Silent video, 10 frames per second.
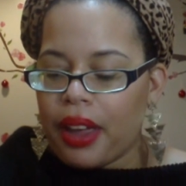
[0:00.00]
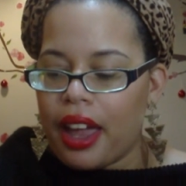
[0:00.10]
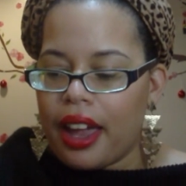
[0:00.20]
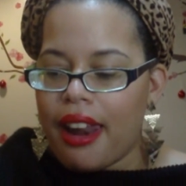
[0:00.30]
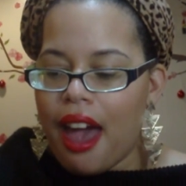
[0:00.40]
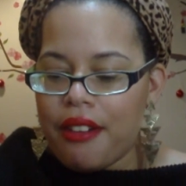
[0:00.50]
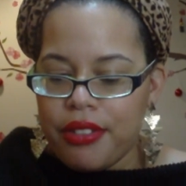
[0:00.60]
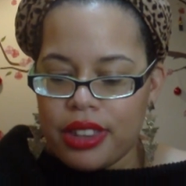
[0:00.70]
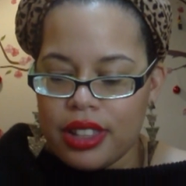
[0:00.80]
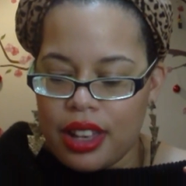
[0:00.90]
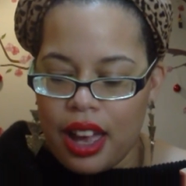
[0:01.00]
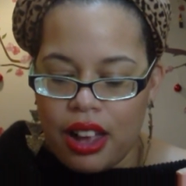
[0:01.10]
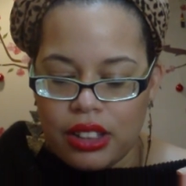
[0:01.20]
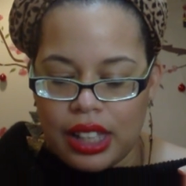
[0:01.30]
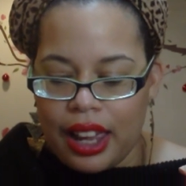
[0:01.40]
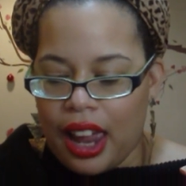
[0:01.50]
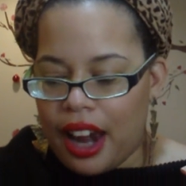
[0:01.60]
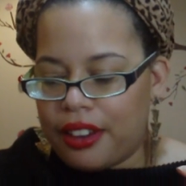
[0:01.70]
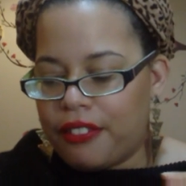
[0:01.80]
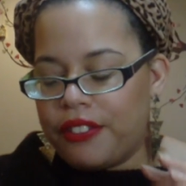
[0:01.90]
And everything else I
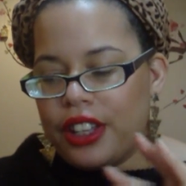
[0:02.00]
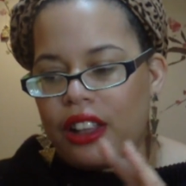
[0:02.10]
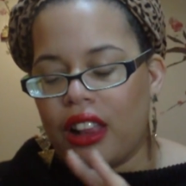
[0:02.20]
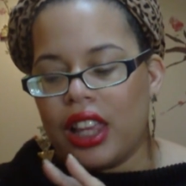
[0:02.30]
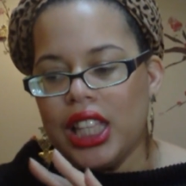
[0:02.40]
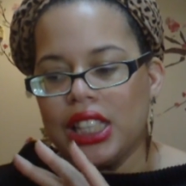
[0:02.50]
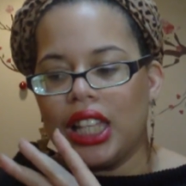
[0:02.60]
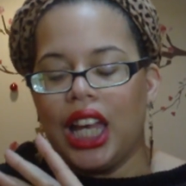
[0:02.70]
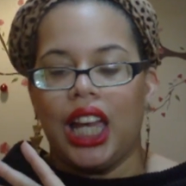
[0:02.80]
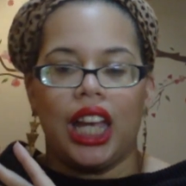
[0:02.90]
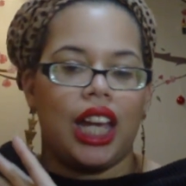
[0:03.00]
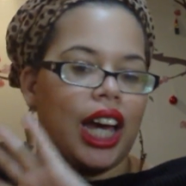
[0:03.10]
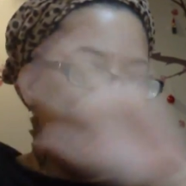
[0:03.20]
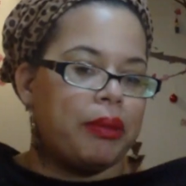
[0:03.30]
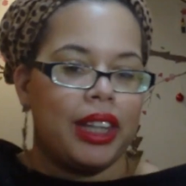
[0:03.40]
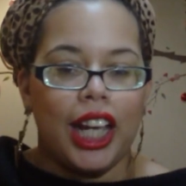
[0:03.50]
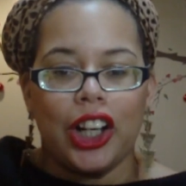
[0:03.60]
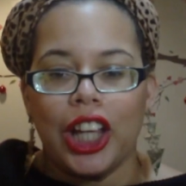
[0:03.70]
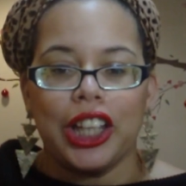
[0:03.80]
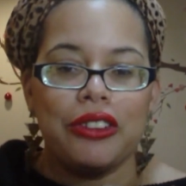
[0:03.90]
kind of feel is like up in the
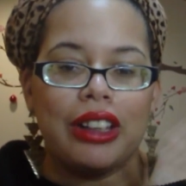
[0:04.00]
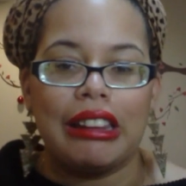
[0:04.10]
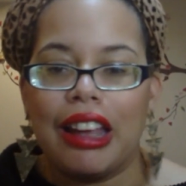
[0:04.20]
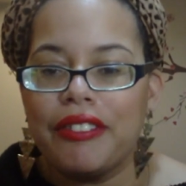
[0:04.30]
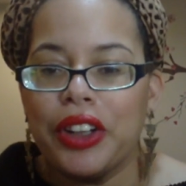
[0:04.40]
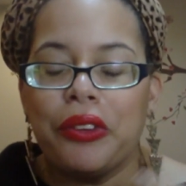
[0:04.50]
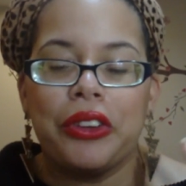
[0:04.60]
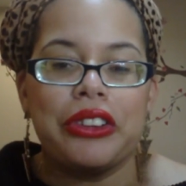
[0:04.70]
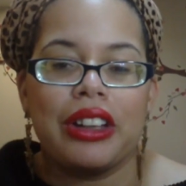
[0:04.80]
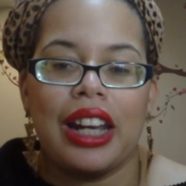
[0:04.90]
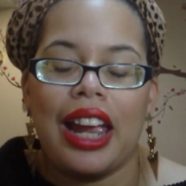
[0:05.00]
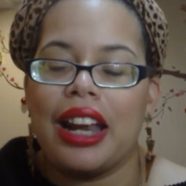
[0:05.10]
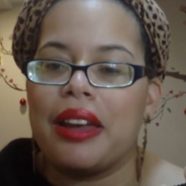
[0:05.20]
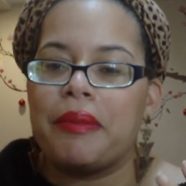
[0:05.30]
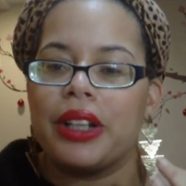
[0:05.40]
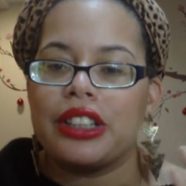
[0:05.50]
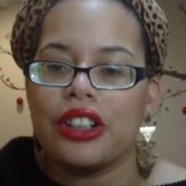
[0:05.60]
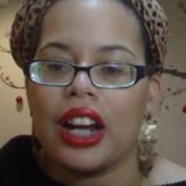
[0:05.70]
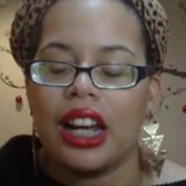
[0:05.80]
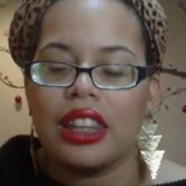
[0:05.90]
air. Like you can love it or you can hate it, but it's
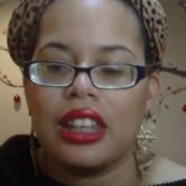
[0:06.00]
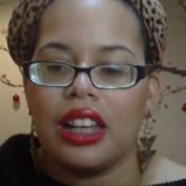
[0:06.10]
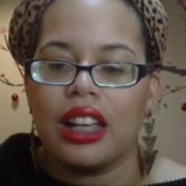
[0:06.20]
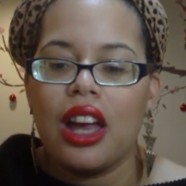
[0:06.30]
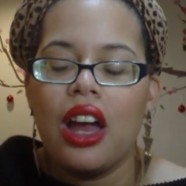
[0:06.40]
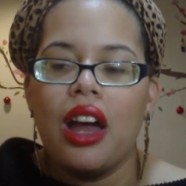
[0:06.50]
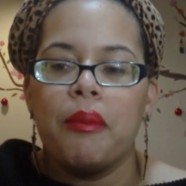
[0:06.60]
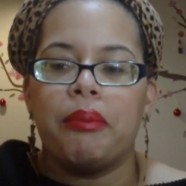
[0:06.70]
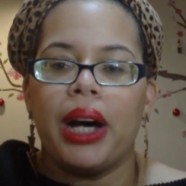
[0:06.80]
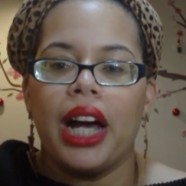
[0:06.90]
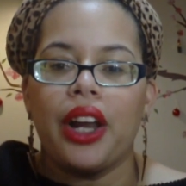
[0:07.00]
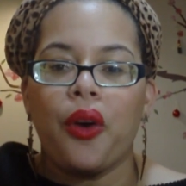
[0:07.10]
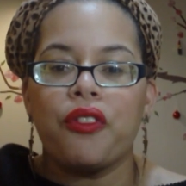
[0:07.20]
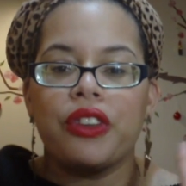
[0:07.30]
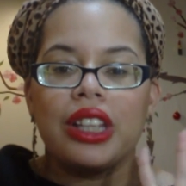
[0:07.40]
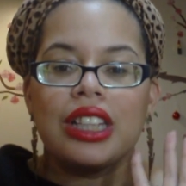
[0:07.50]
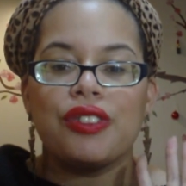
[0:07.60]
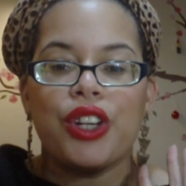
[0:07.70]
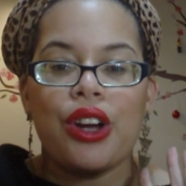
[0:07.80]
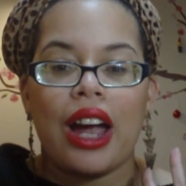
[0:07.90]
your kind of thing. But hopefully
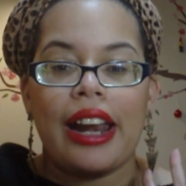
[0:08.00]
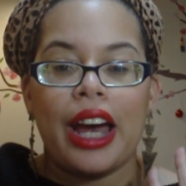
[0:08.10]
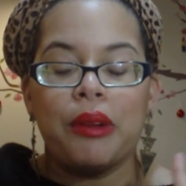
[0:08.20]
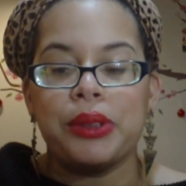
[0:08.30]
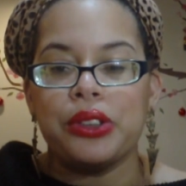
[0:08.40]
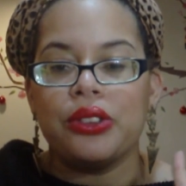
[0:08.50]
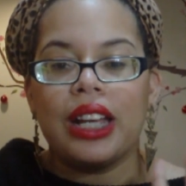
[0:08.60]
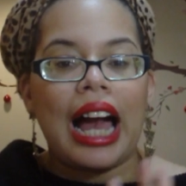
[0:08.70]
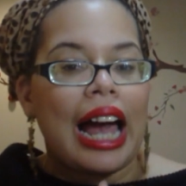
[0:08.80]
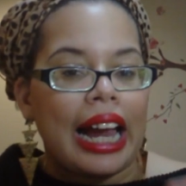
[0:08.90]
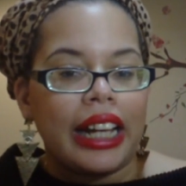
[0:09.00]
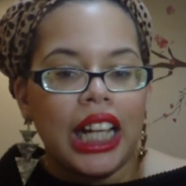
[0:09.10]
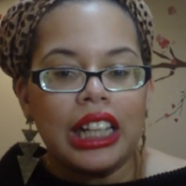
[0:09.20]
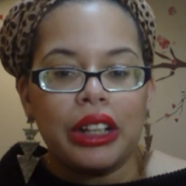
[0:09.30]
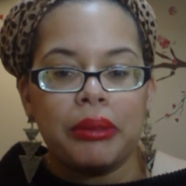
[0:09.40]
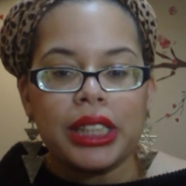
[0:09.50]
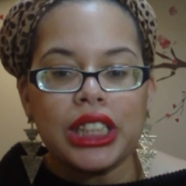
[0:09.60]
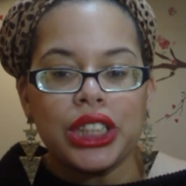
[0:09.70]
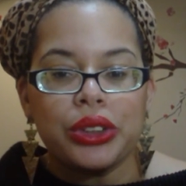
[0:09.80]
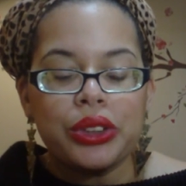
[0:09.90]
this video kind of helped you guide a little bit
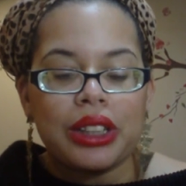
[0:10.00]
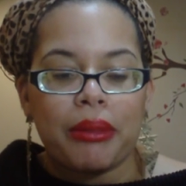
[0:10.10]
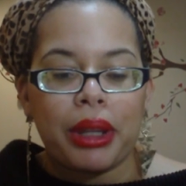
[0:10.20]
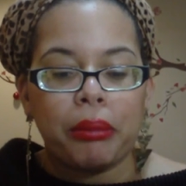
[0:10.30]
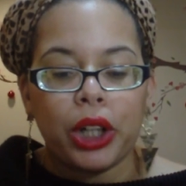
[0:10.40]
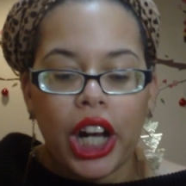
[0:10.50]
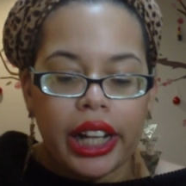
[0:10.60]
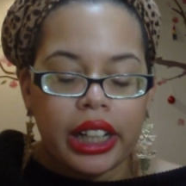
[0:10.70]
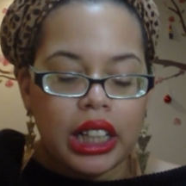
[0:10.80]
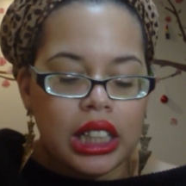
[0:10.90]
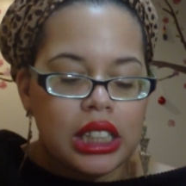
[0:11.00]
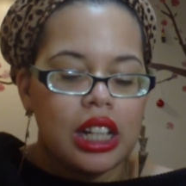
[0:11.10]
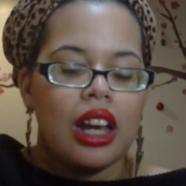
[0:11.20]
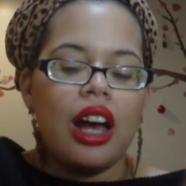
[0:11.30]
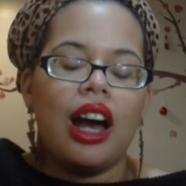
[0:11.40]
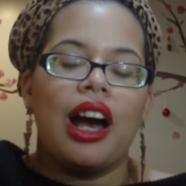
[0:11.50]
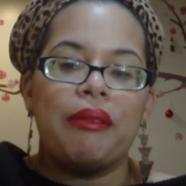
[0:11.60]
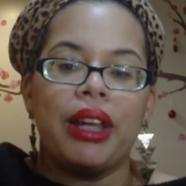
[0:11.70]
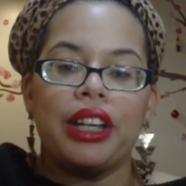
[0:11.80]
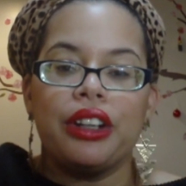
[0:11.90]
through some of the products,
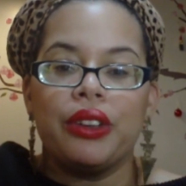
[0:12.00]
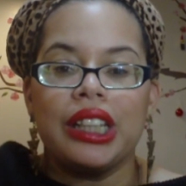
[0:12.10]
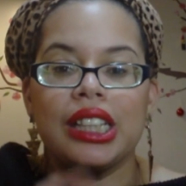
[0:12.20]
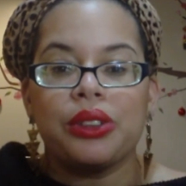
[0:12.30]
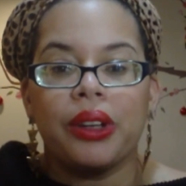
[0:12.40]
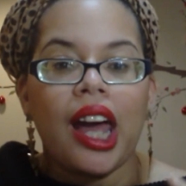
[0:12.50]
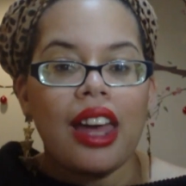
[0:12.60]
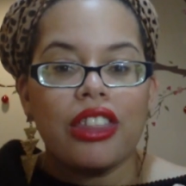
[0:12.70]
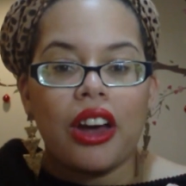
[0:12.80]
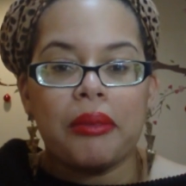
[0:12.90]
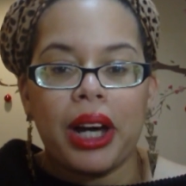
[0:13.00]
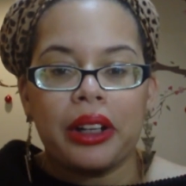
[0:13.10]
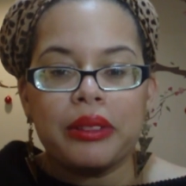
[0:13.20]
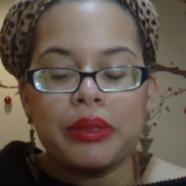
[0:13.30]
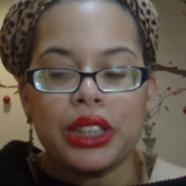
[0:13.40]
let you know at least what I thought about them.